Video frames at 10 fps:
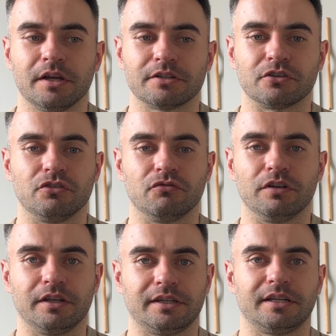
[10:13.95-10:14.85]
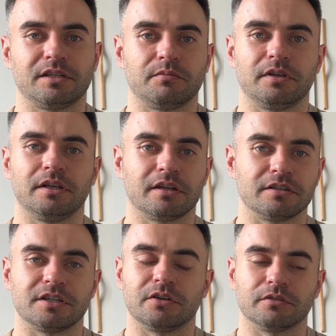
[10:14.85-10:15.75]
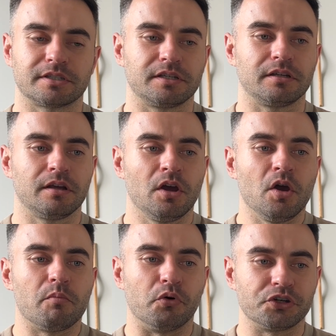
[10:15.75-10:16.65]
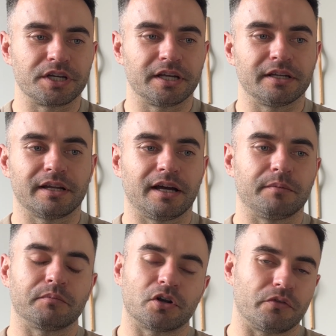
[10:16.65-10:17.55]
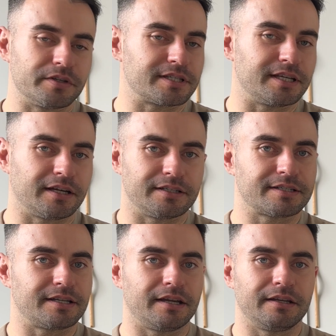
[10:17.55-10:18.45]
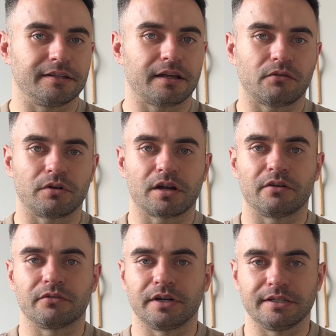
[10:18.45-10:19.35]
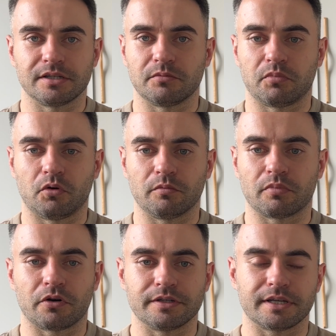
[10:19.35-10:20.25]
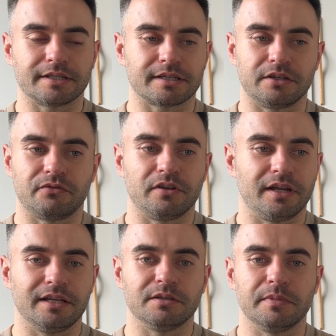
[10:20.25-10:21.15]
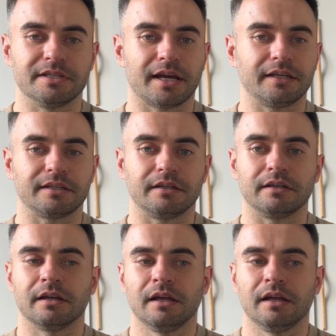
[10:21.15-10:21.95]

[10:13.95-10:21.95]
So you really need to be continuously pushing it, but obviously understanding that recovery is an important process. And if you need to be taking